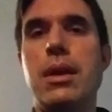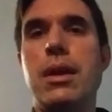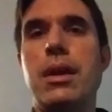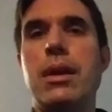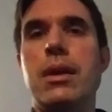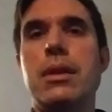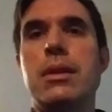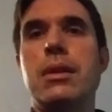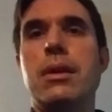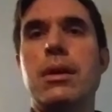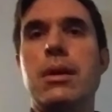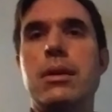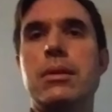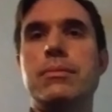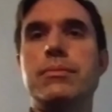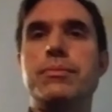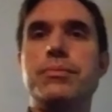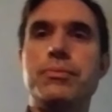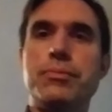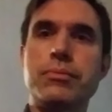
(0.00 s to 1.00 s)
And
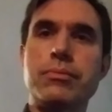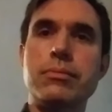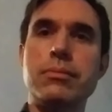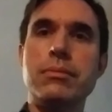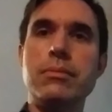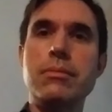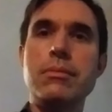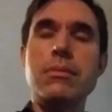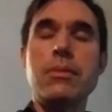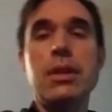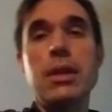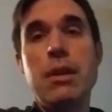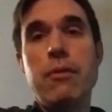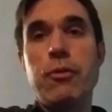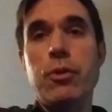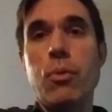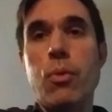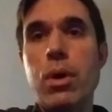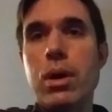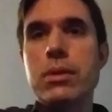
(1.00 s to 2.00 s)
if
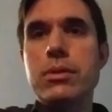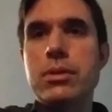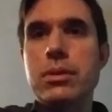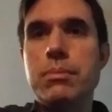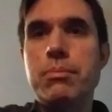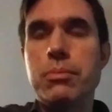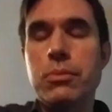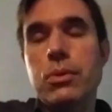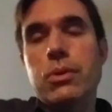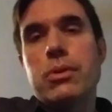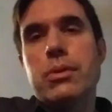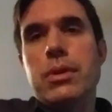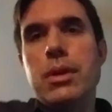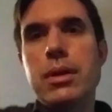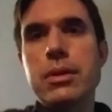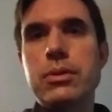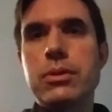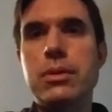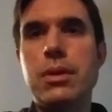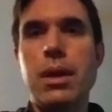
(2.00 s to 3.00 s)
you want to learn
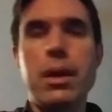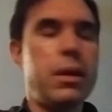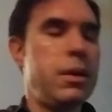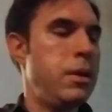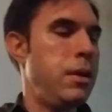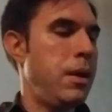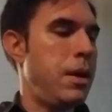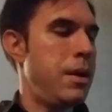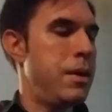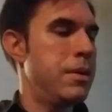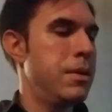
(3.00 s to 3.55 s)
this, and